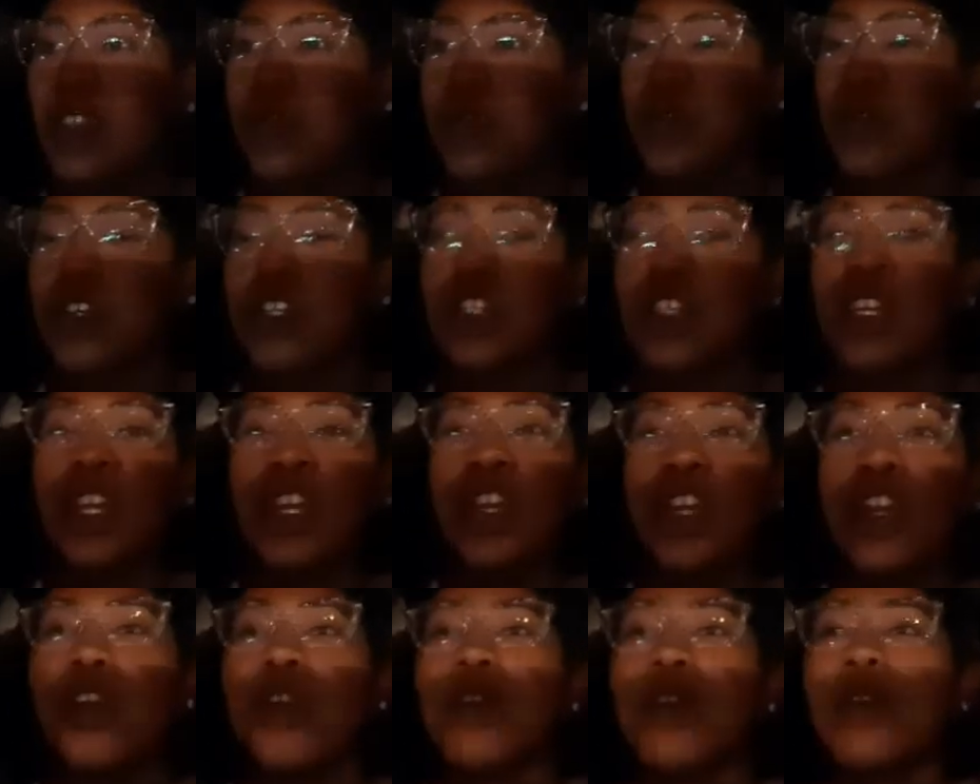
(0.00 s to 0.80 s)
one.
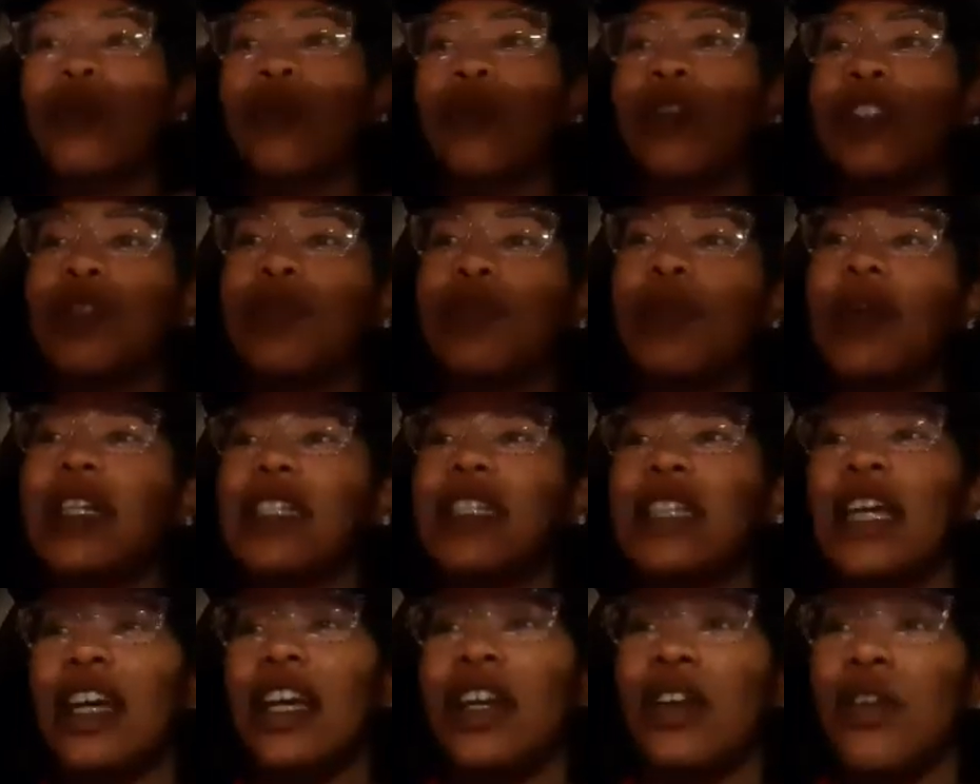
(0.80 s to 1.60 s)

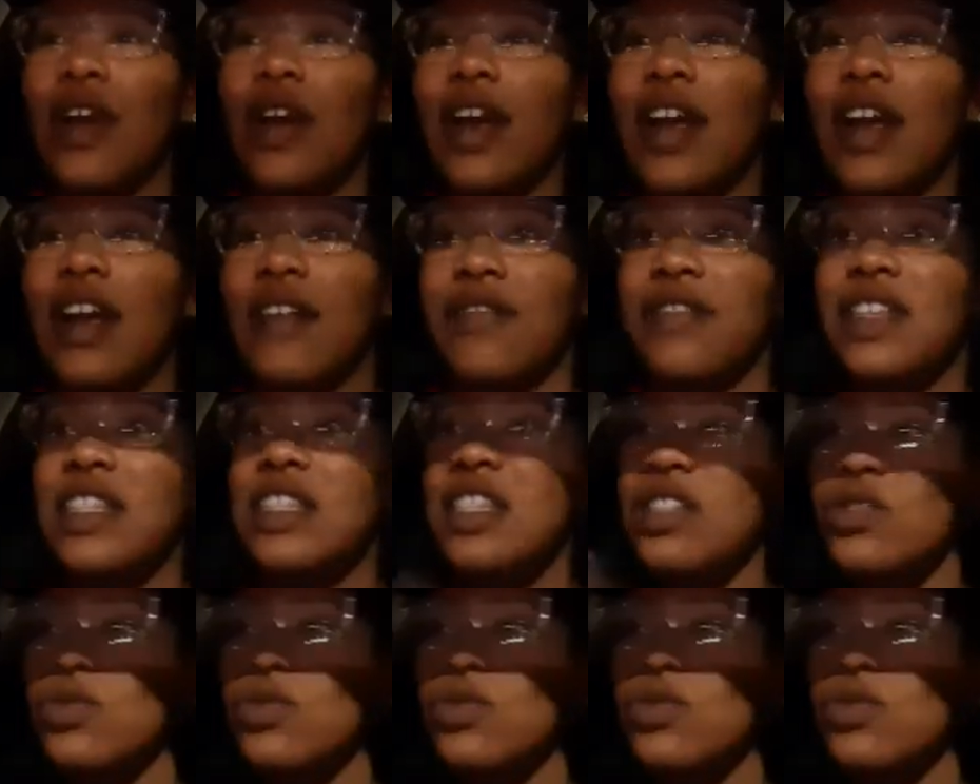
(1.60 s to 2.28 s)
Respect their craft. This is